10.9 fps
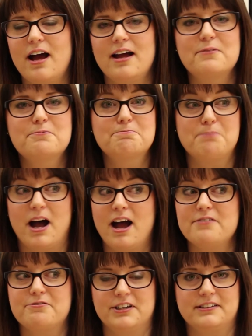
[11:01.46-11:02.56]

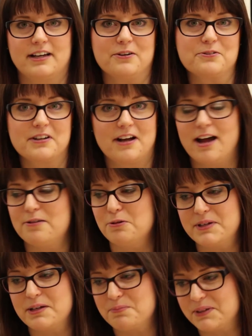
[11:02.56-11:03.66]
I freaked out. I will
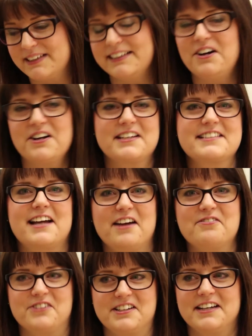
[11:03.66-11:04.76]
be completely honest, I
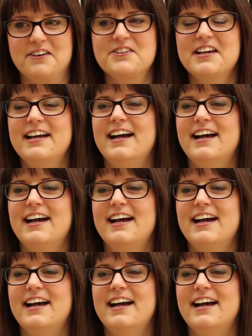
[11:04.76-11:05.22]
freaked out.